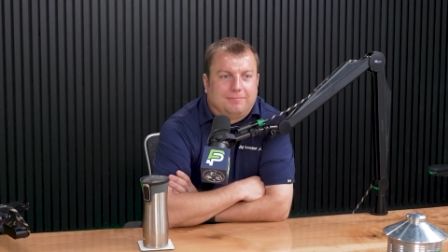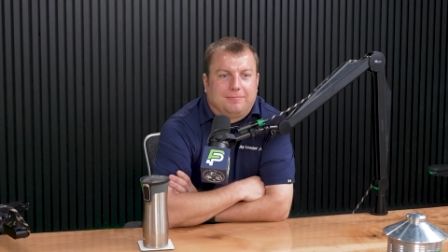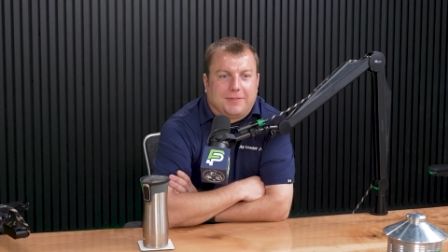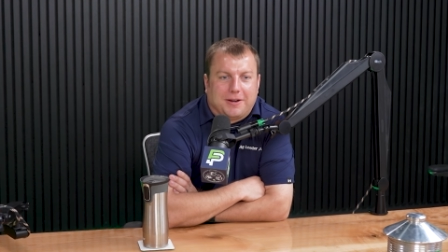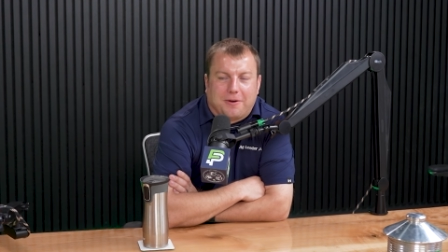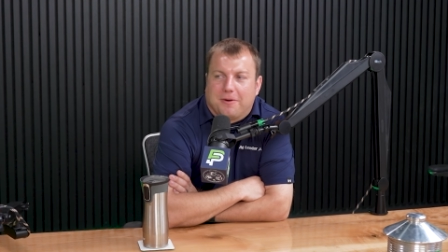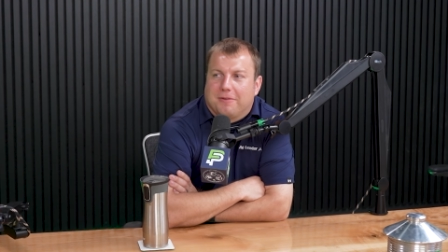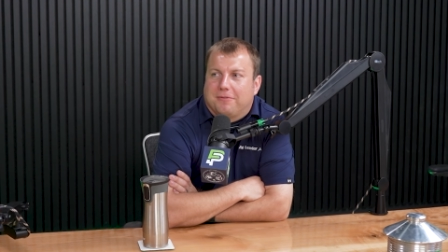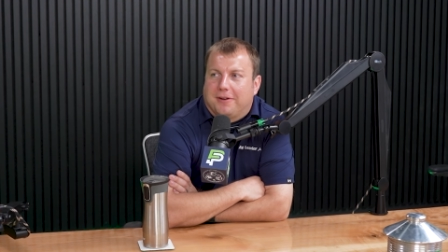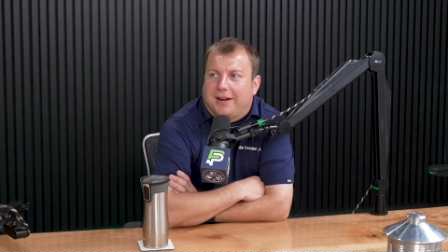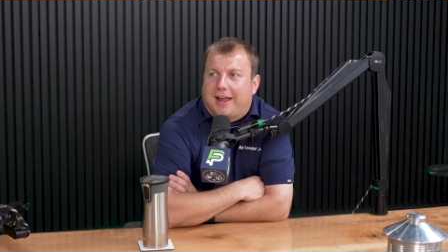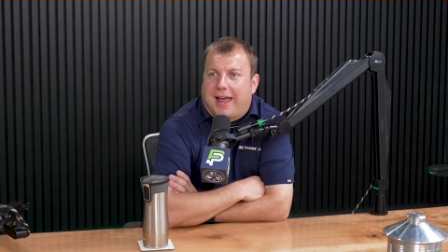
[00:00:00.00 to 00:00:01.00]

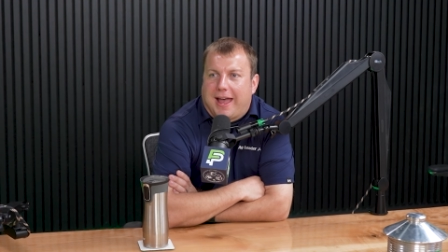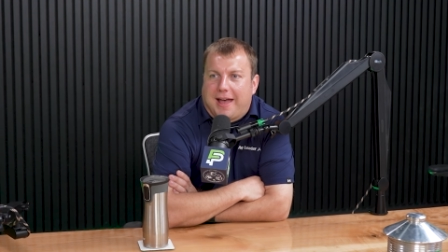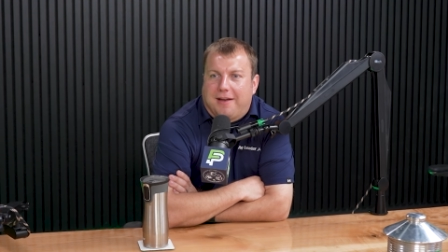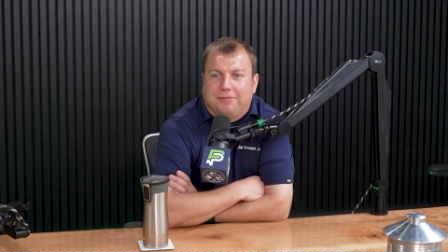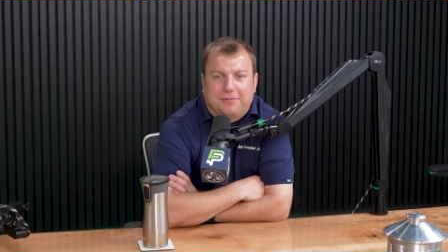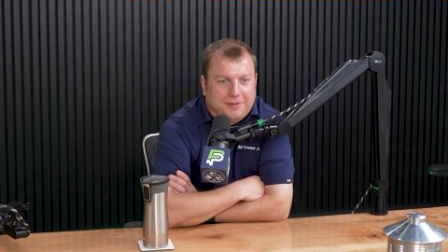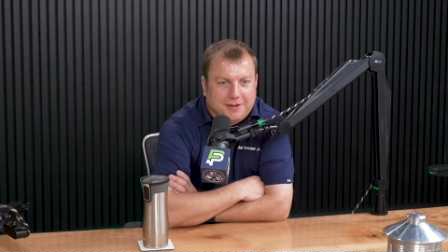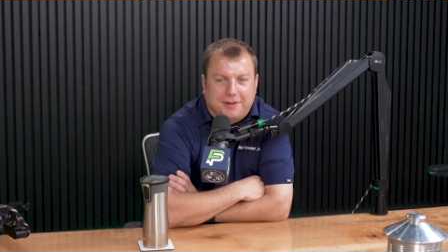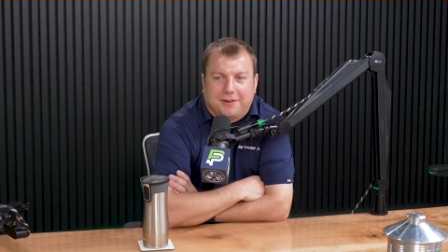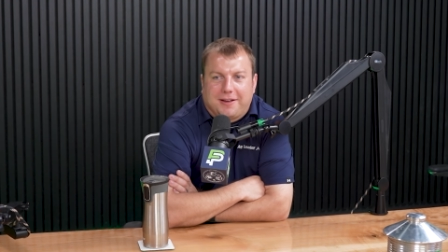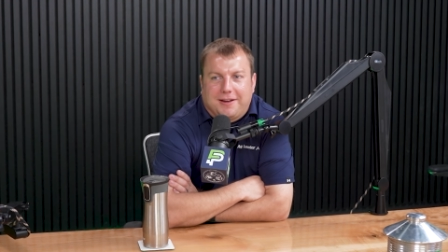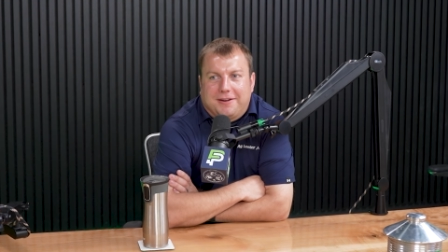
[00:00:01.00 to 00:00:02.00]
1.5 feet,
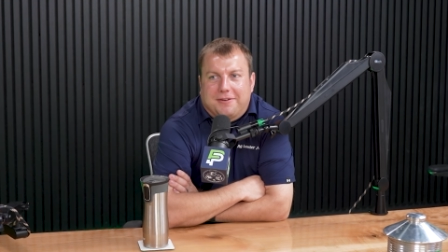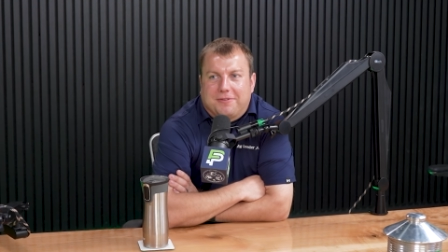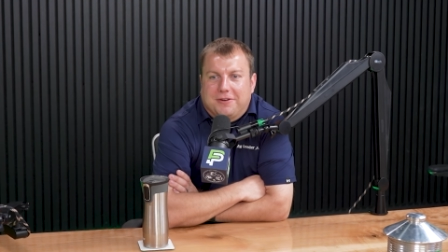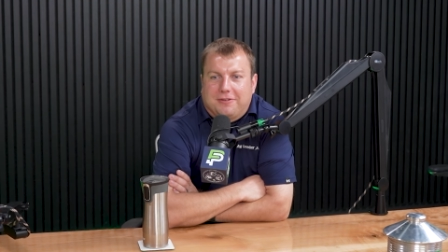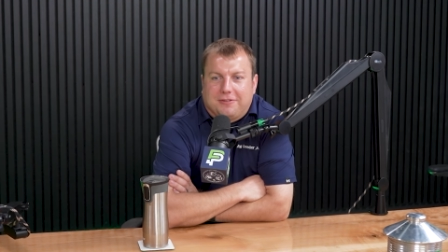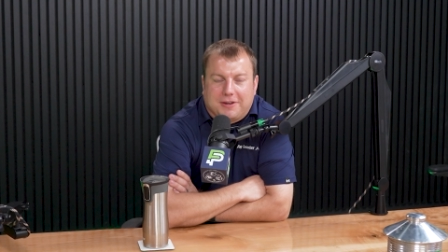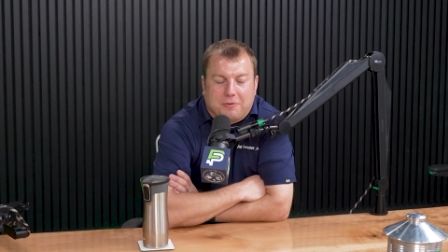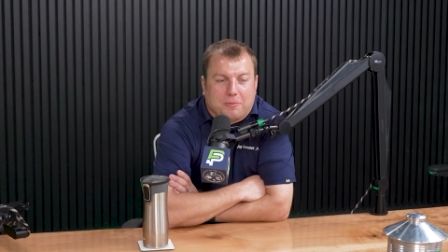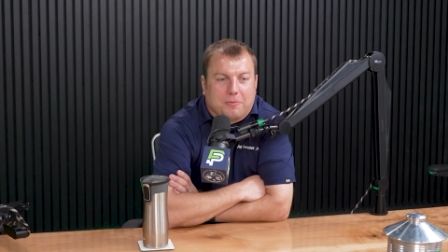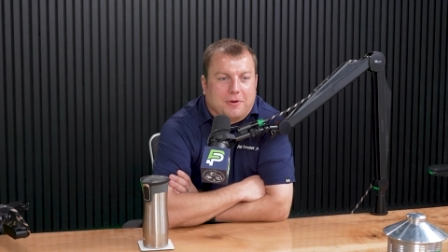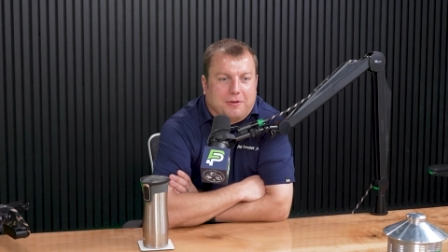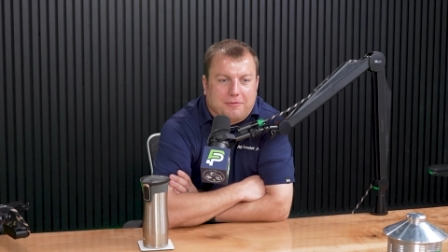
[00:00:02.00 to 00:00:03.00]
you're cutting your efficiency
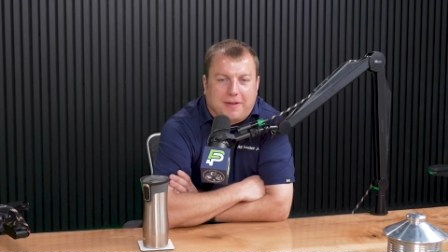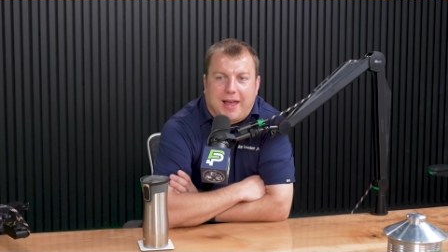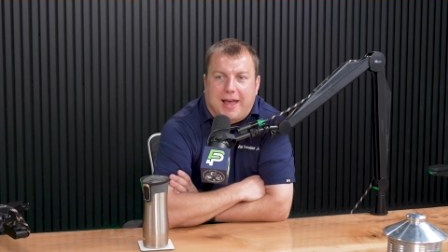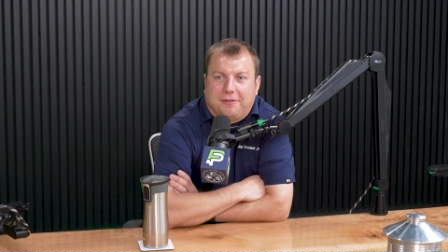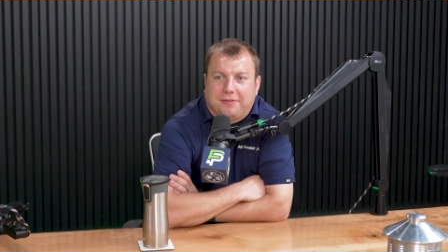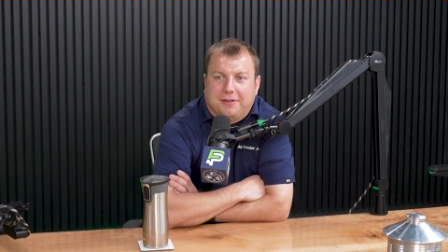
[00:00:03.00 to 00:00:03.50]
real fast.